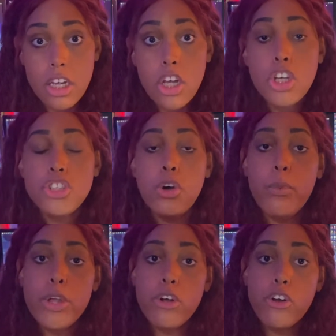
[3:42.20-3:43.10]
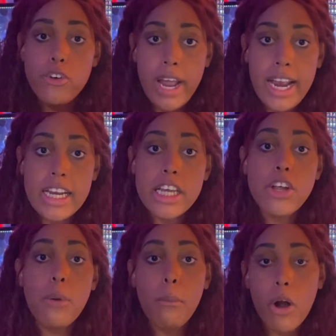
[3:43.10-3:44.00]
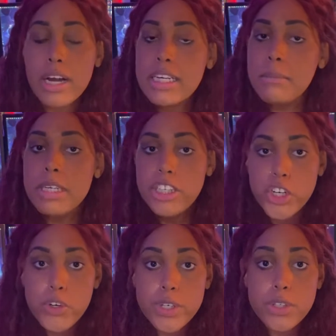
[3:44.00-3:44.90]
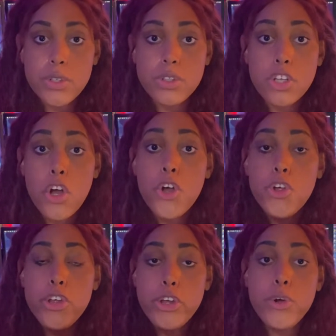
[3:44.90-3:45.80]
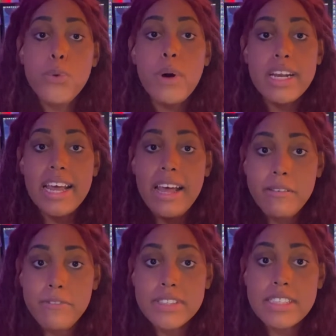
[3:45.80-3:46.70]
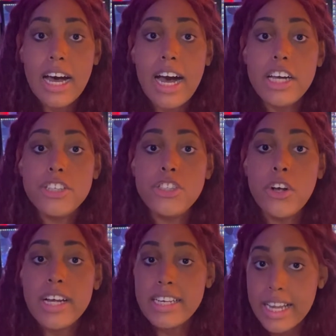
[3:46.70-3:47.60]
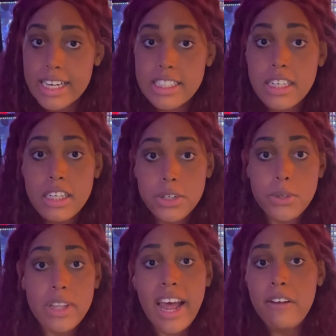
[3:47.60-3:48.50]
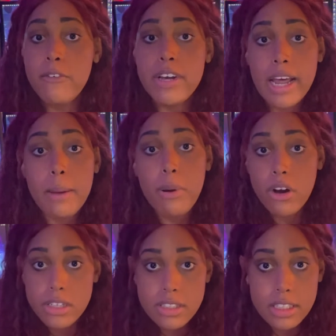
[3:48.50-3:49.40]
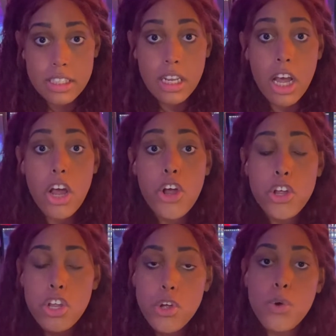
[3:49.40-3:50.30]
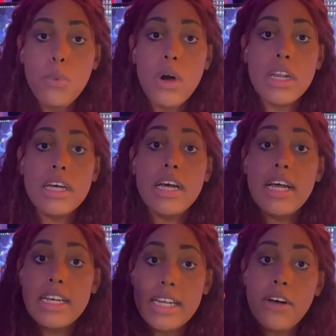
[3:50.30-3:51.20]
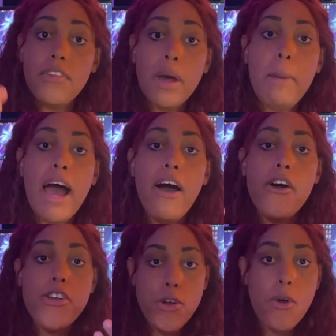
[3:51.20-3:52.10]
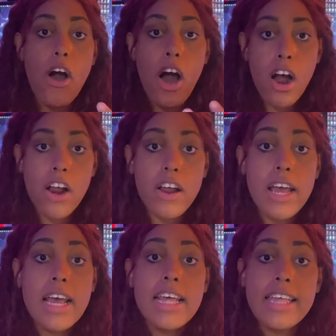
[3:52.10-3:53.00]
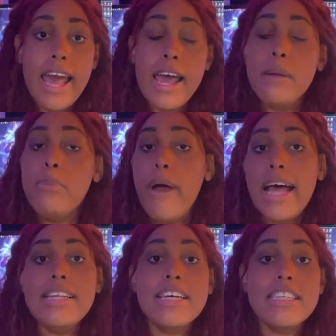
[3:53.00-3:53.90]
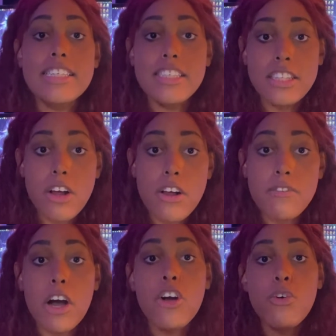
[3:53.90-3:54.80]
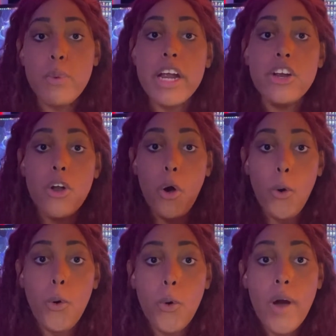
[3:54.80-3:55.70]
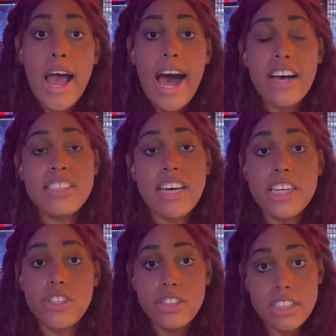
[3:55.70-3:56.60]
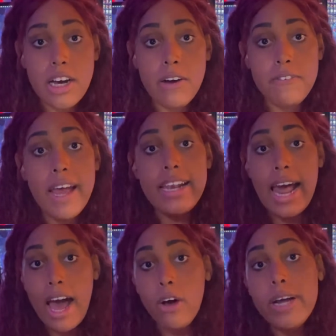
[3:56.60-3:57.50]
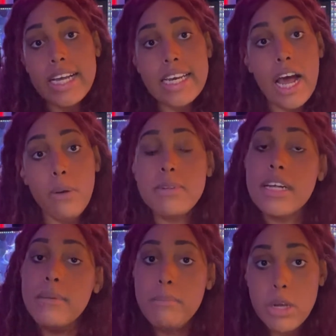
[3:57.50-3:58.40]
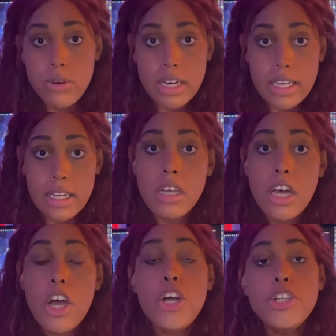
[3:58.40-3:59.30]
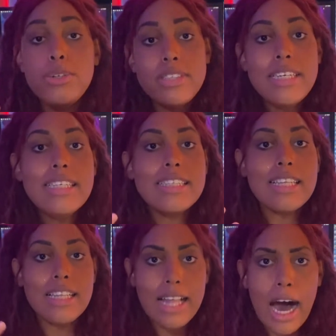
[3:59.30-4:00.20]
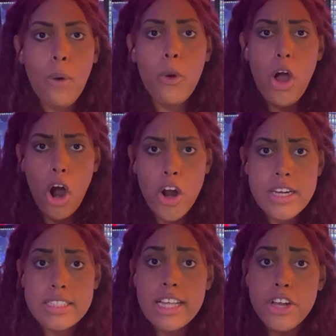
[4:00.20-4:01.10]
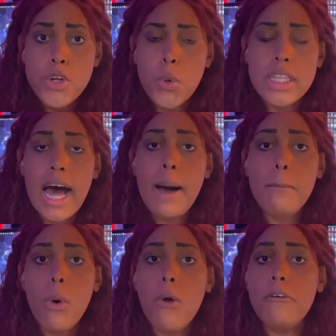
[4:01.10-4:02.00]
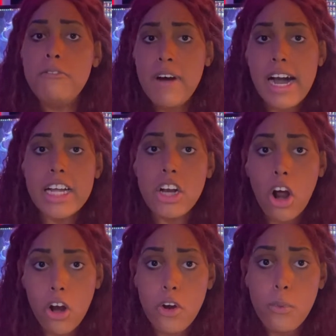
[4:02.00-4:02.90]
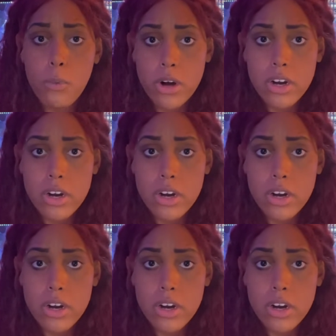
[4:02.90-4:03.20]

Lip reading: So when you're creating your marketing materials, you want to emphasize your connection to the everyday person. You want to tell them how your art can practically serve a greater whole outside yourself and how it can help the community. You see this a lot with artists that do a lot more fine art work.